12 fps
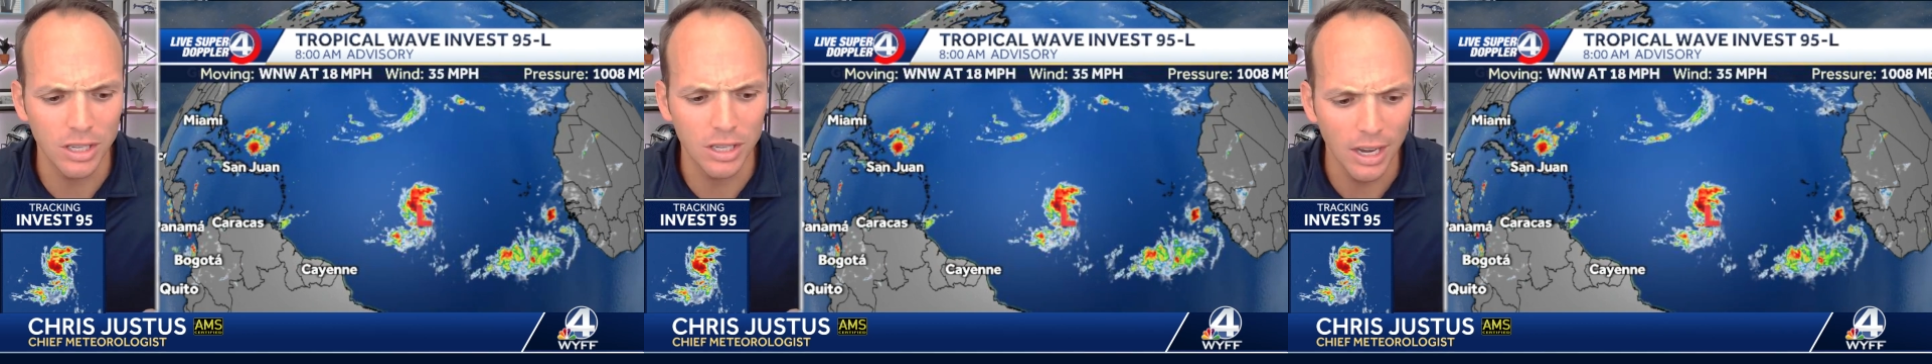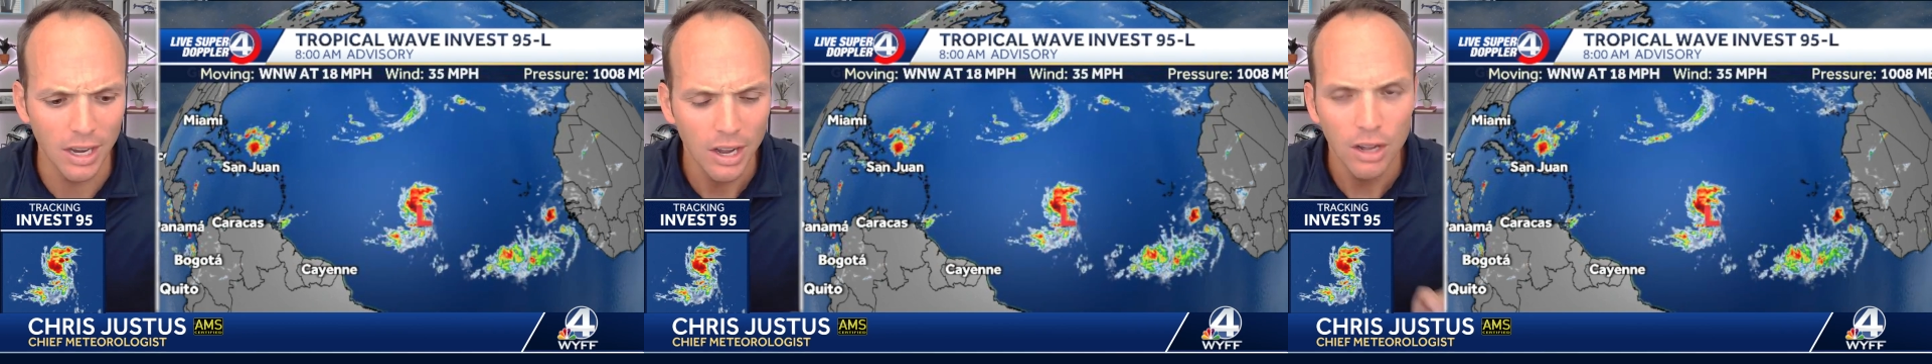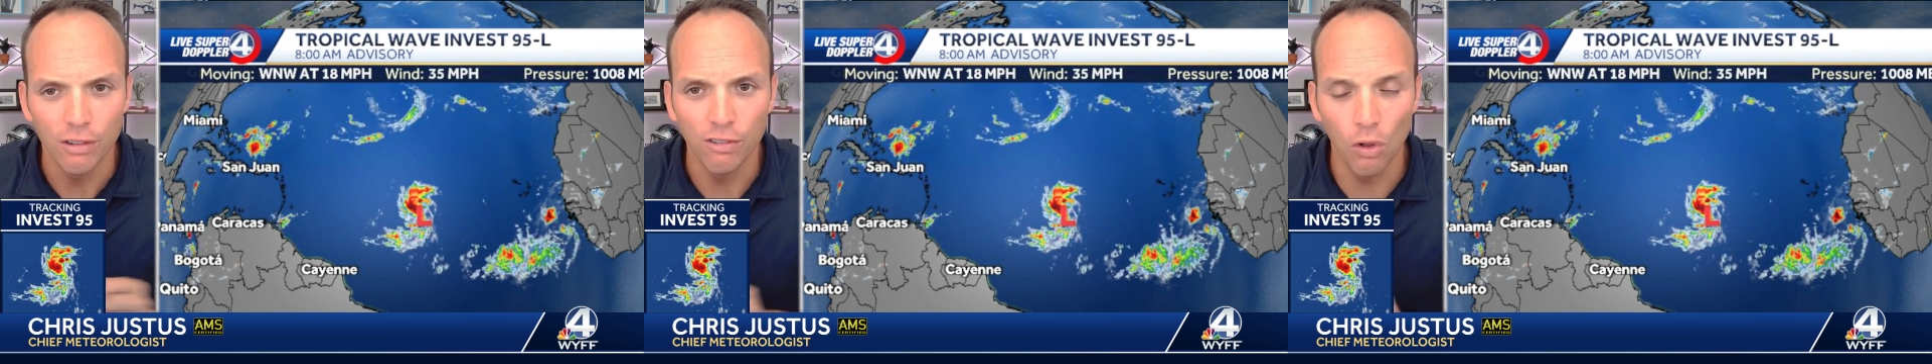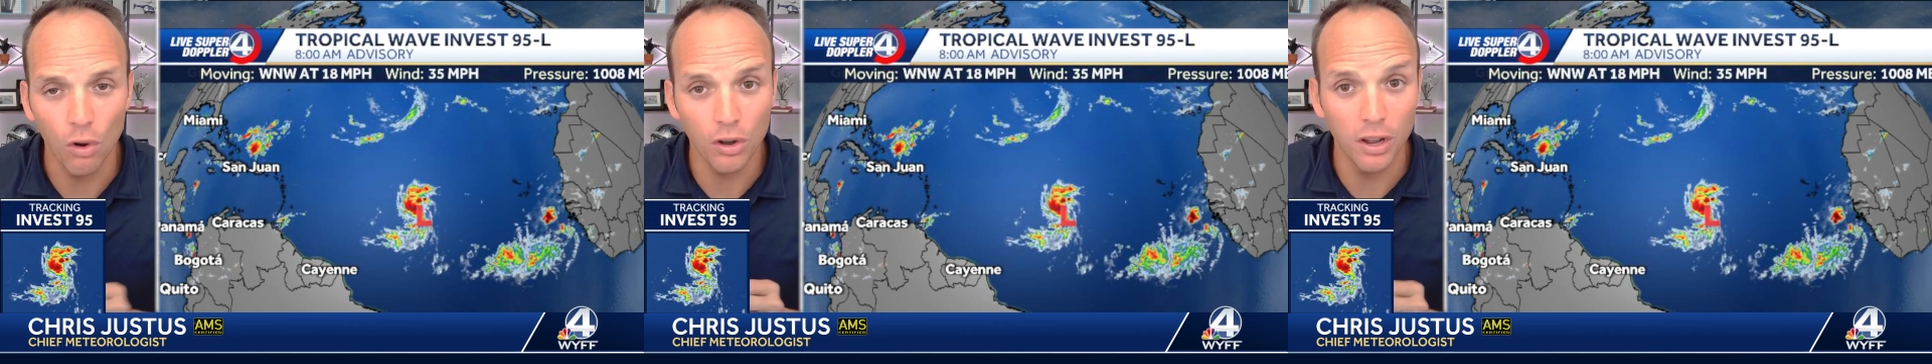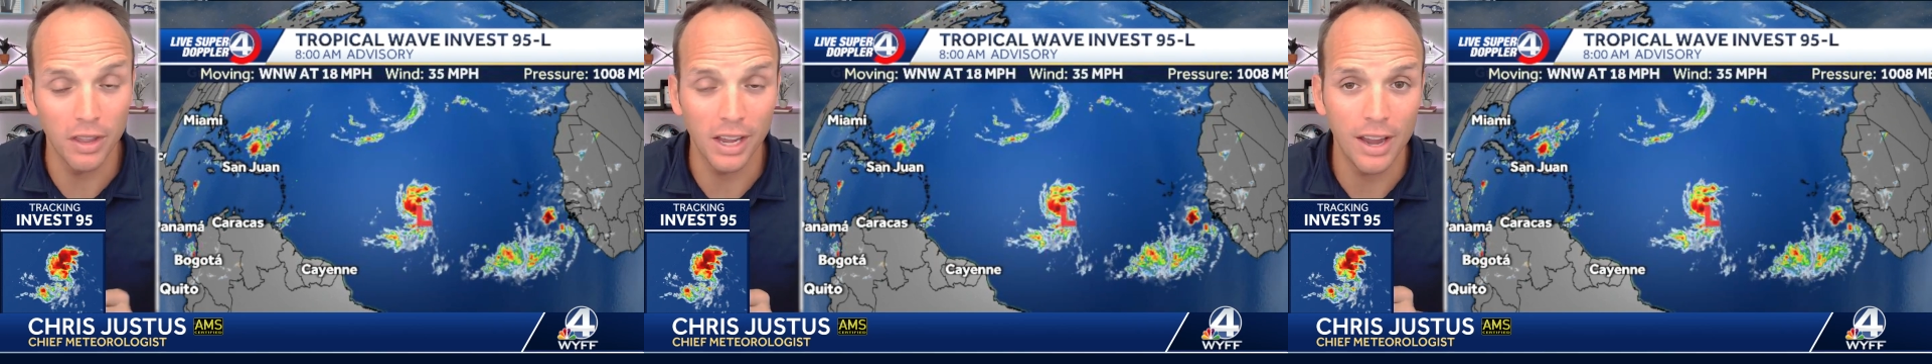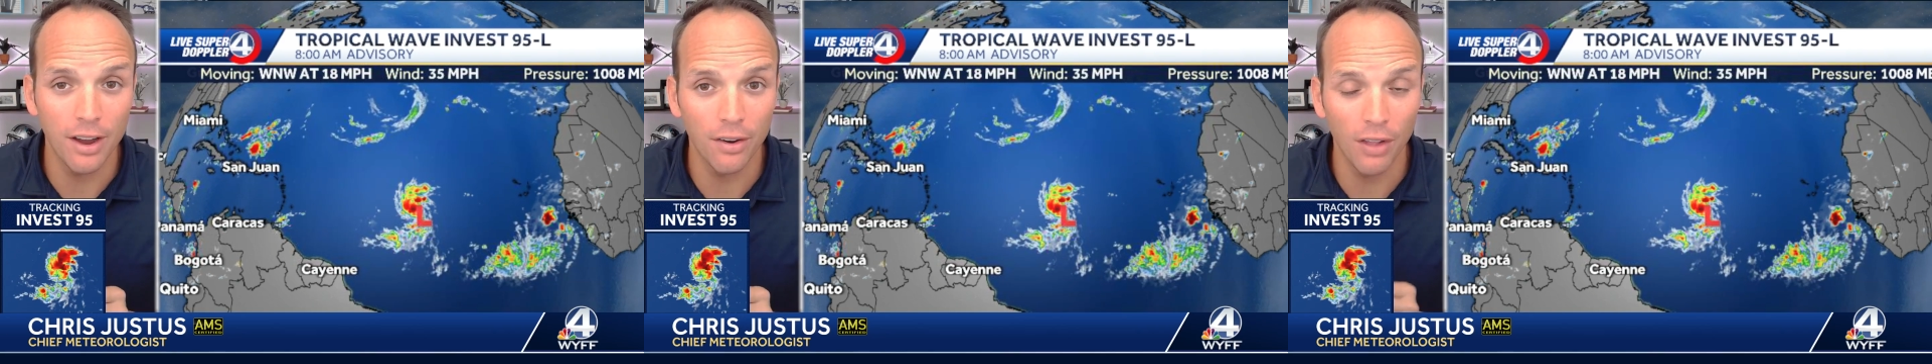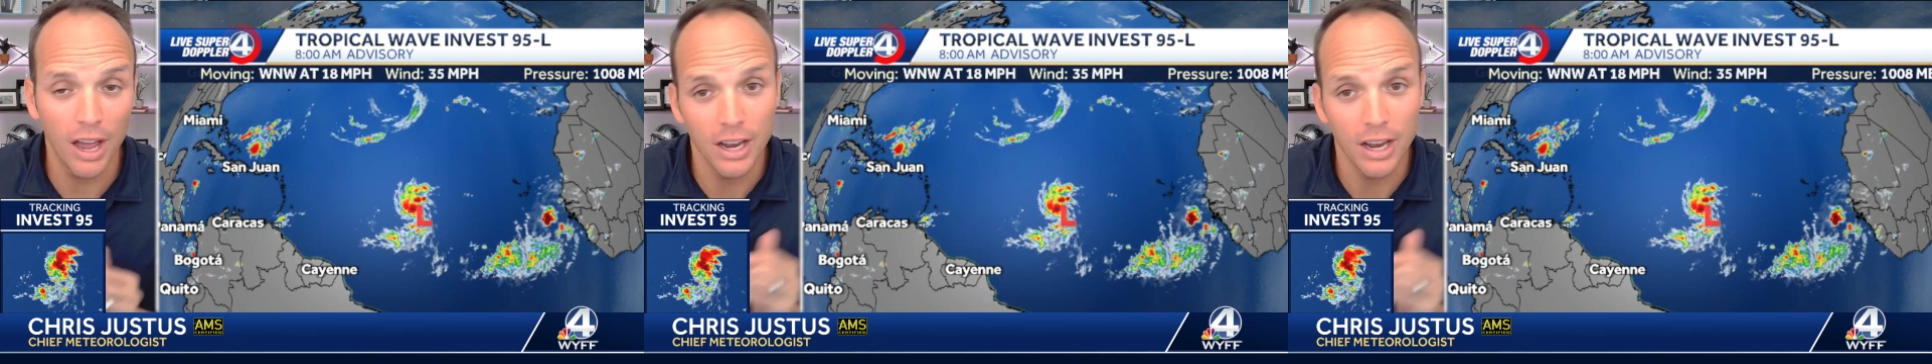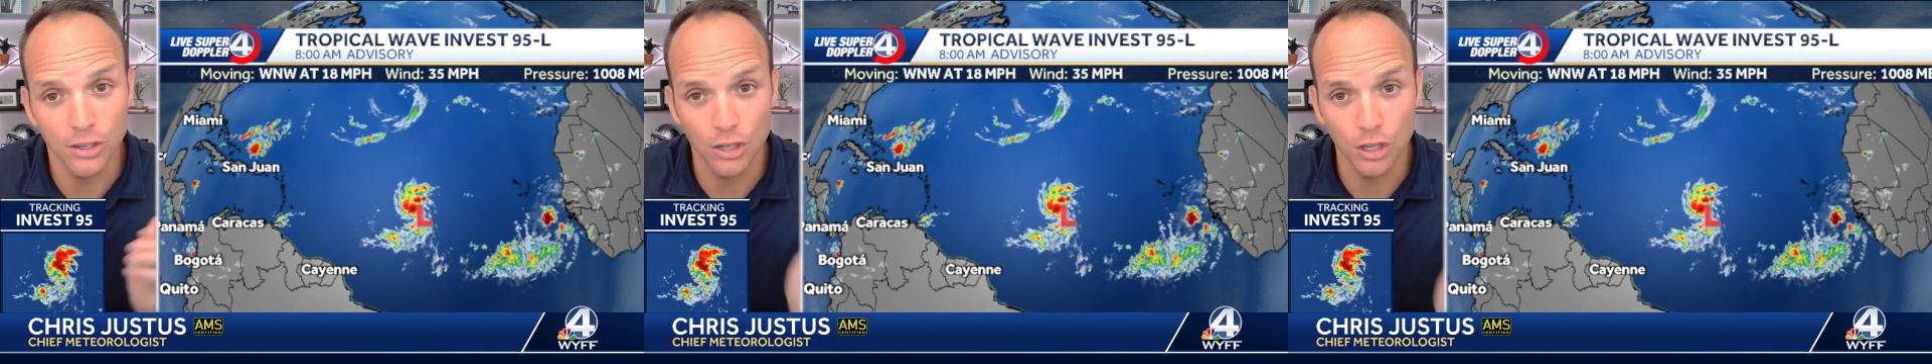that Florida and the
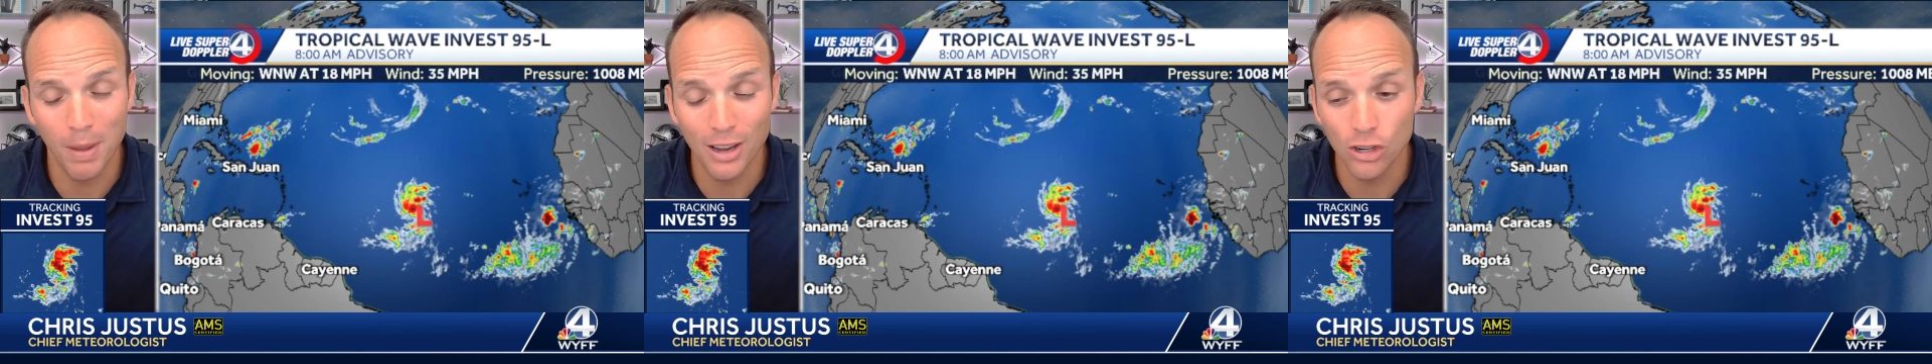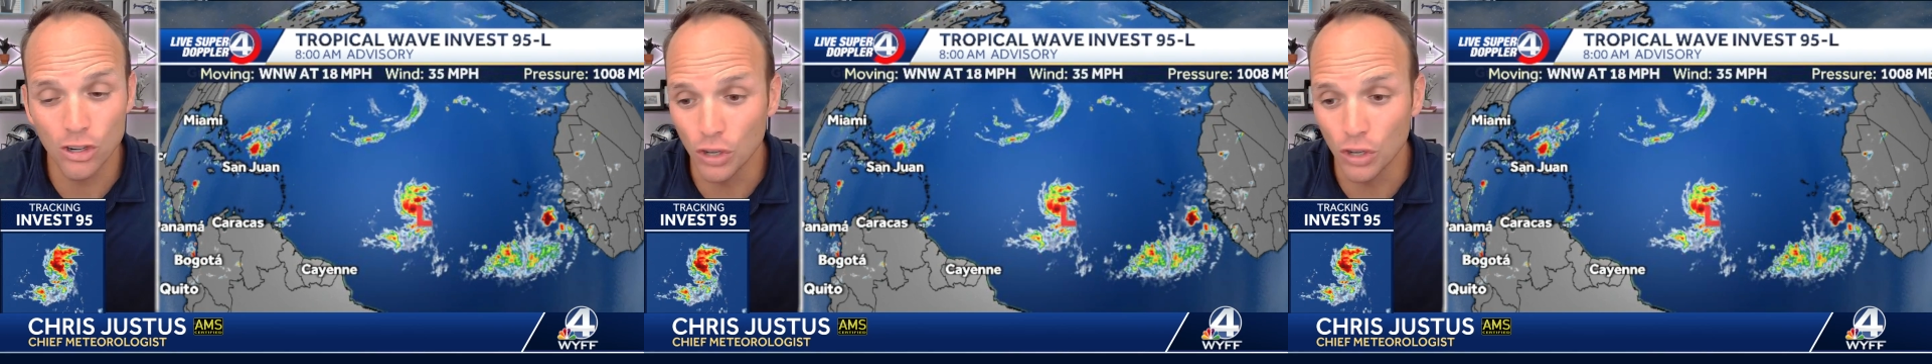Carolinas especially